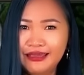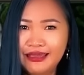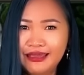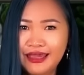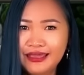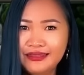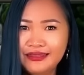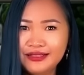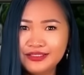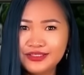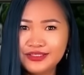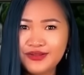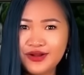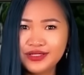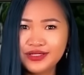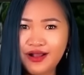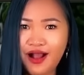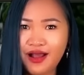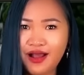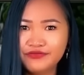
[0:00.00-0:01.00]
And they'll
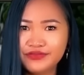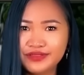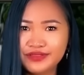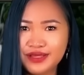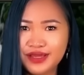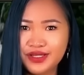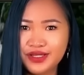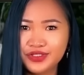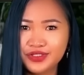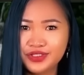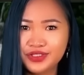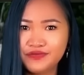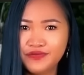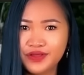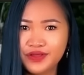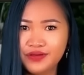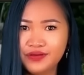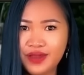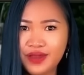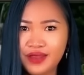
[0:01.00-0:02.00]
start conversations
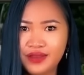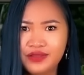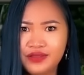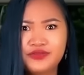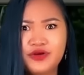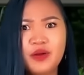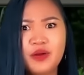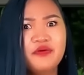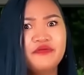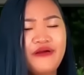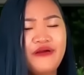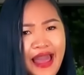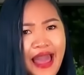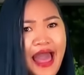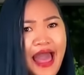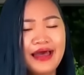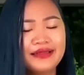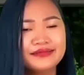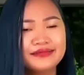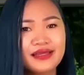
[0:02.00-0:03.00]
with you at a drop of a
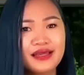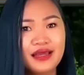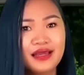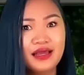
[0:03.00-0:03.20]
hat.